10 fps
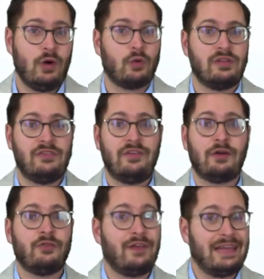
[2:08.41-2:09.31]
or the
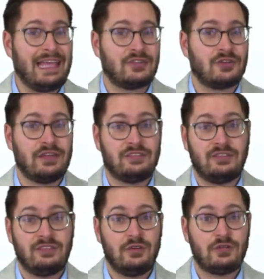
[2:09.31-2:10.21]
Federal Financial
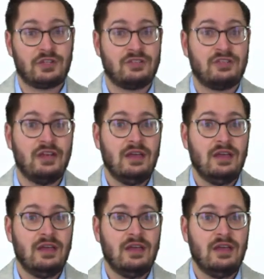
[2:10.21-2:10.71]
Institutions